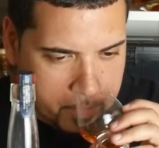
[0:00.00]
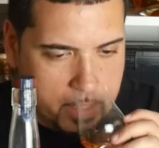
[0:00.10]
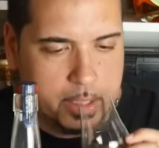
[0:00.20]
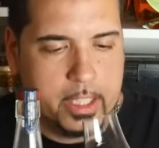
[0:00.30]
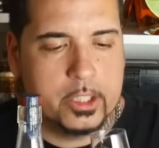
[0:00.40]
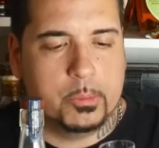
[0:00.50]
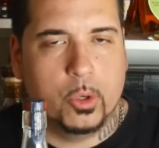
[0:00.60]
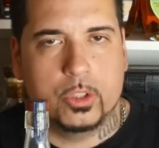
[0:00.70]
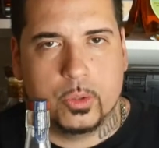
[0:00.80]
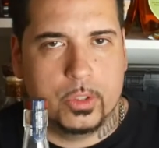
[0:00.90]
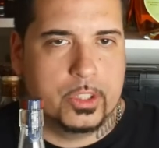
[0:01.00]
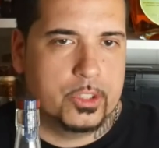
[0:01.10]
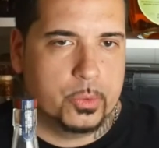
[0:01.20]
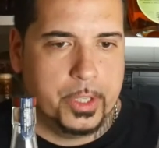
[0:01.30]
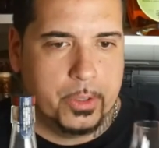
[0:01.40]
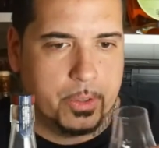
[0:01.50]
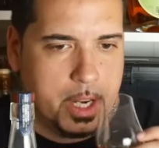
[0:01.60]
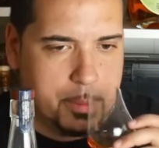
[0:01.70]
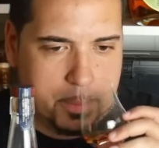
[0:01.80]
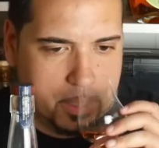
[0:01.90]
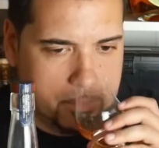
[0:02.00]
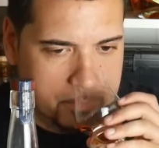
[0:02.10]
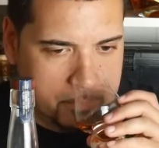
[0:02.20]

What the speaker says: it leans more towards a sweeter rye, but